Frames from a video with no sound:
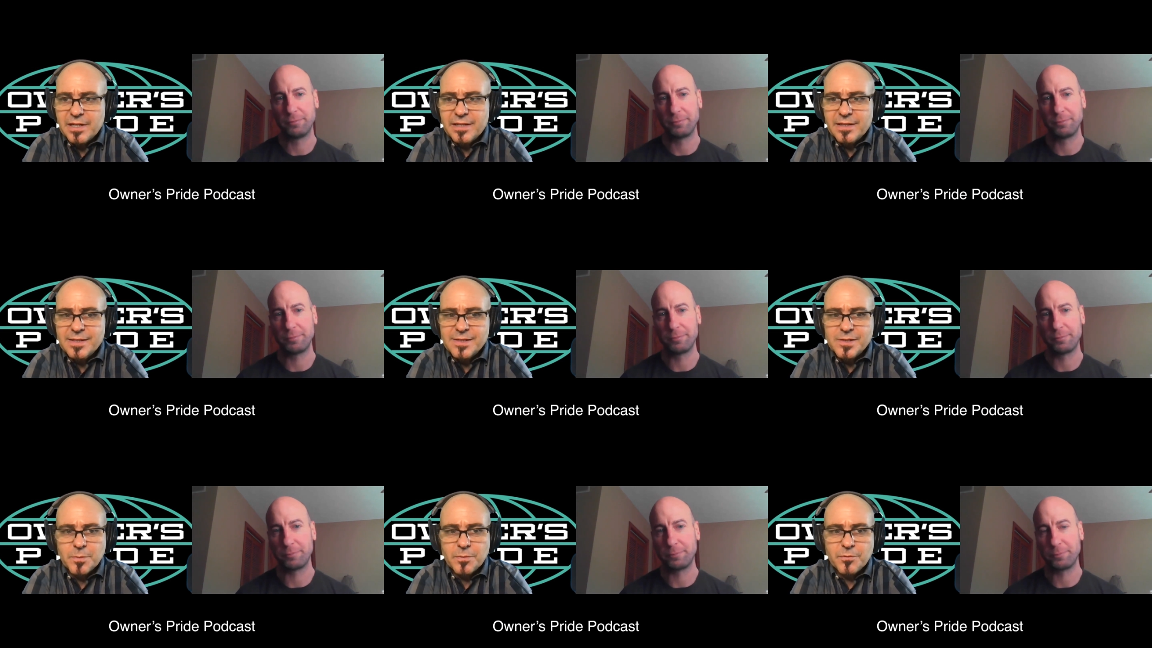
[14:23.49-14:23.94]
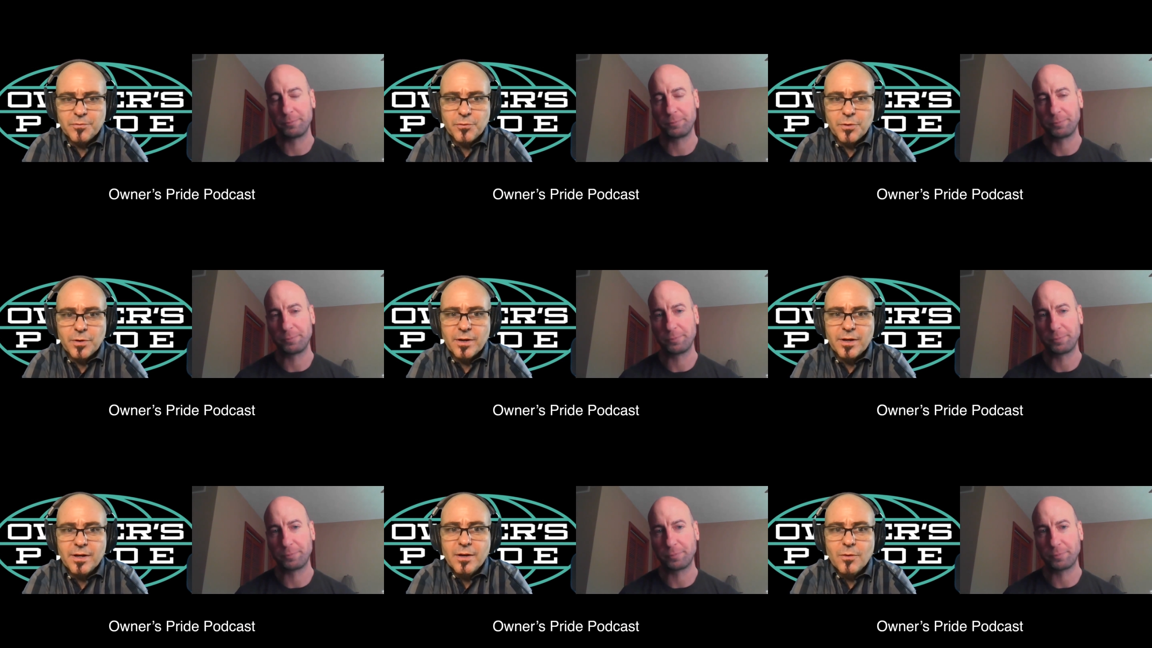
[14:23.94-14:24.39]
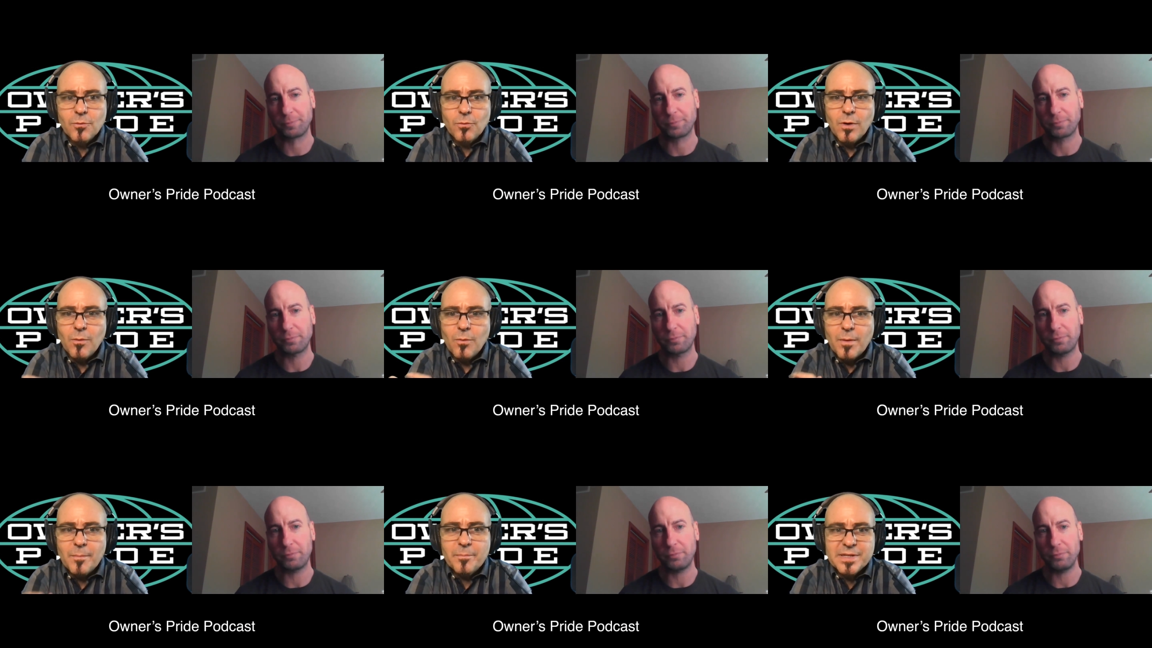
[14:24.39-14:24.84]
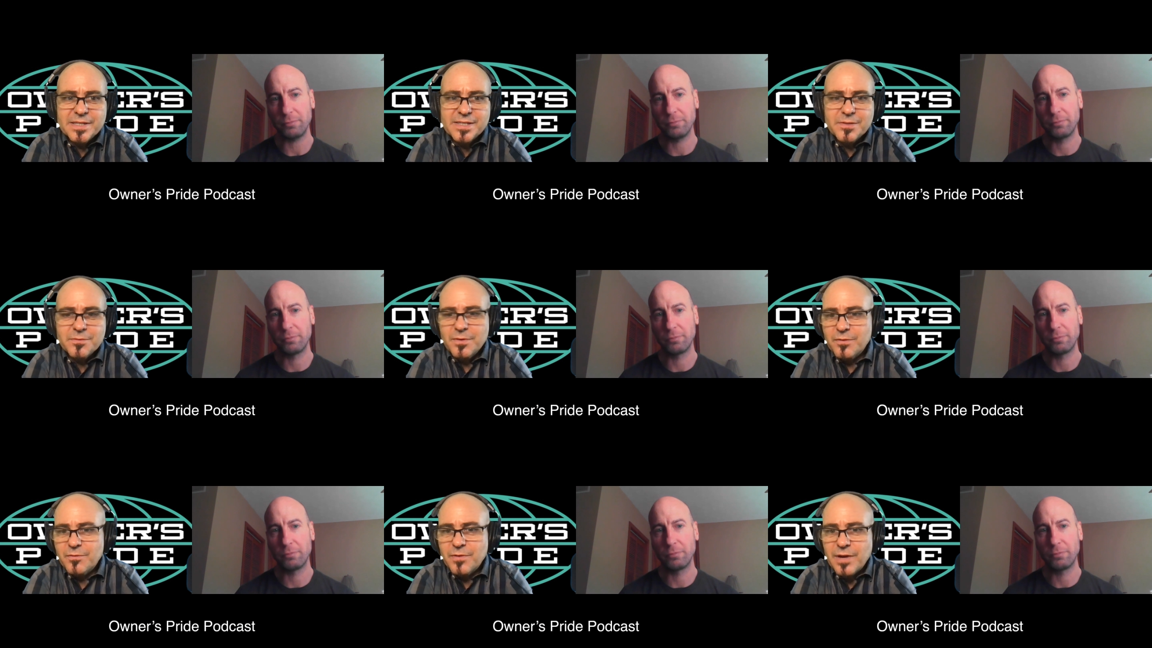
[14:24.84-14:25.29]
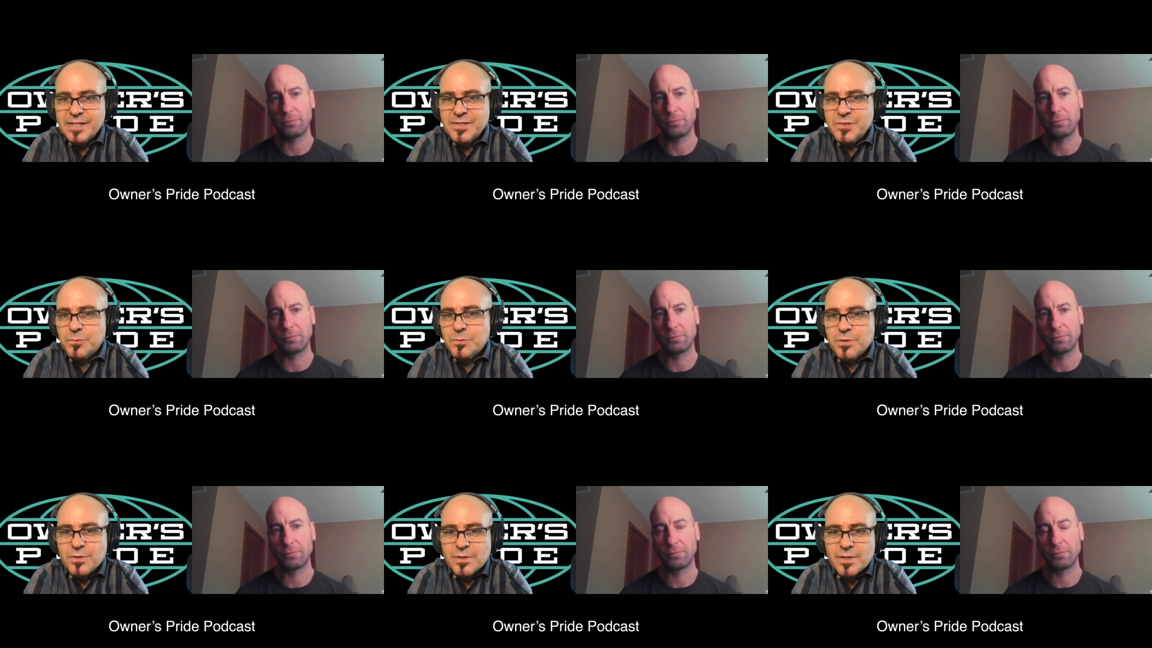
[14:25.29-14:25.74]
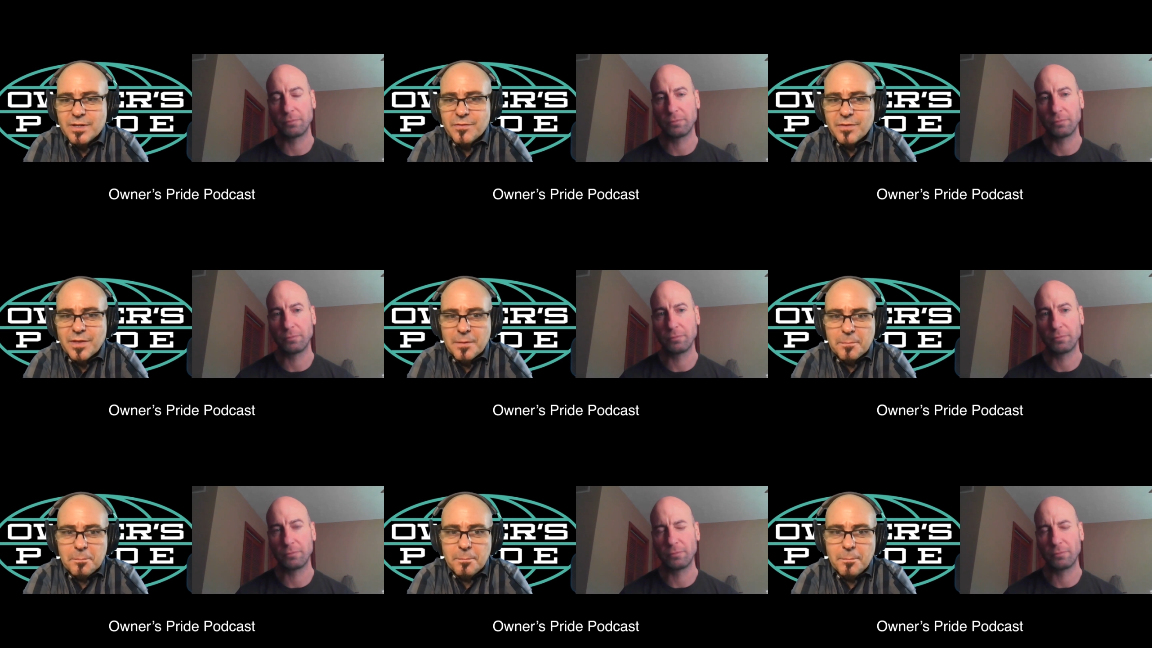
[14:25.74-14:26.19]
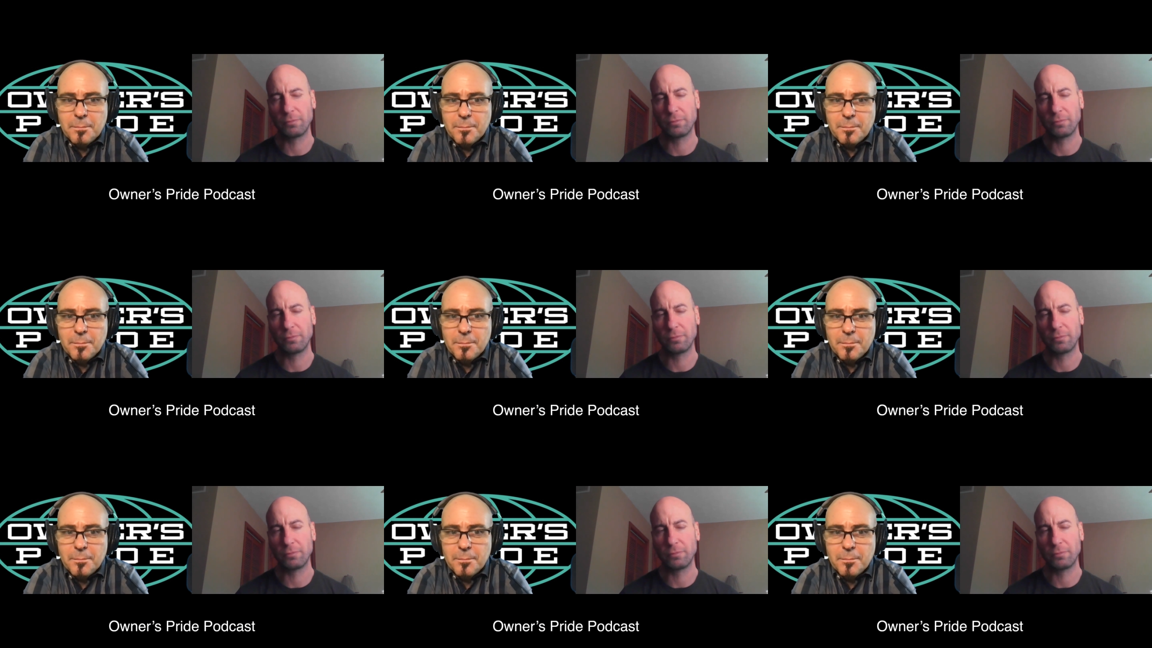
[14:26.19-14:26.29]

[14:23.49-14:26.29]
Speaker 1: in this before, what one piece of advice would you give them?